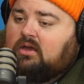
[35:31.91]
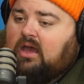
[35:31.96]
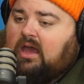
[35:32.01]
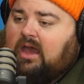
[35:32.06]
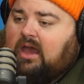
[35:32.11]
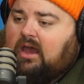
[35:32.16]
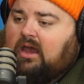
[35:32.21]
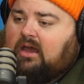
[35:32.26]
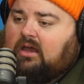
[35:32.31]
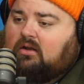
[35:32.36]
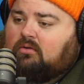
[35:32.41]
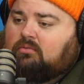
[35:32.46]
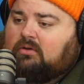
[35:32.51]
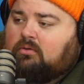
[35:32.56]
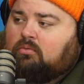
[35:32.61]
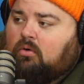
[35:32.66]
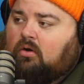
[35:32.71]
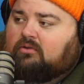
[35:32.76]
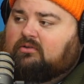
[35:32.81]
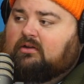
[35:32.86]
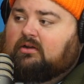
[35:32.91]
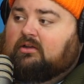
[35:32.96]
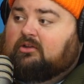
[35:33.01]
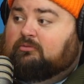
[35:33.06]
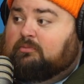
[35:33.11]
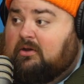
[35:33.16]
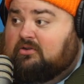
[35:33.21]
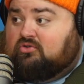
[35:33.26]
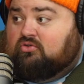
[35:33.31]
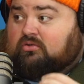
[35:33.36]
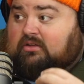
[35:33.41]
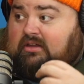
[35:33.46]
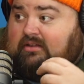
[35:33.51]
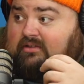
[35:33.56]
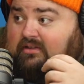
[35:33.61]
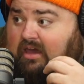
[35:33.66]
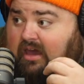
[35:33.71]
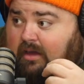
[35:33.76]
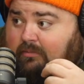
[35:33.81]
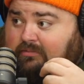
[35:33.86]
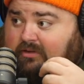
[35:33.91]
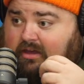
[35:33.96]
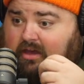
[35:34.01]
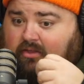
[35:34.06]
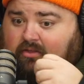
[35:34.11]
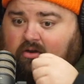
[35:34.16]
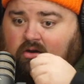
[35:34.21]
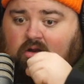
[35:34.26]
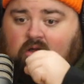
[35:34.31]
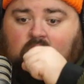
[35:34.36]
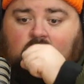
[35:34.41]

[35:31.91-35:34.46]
and we worked at a special needs camp together.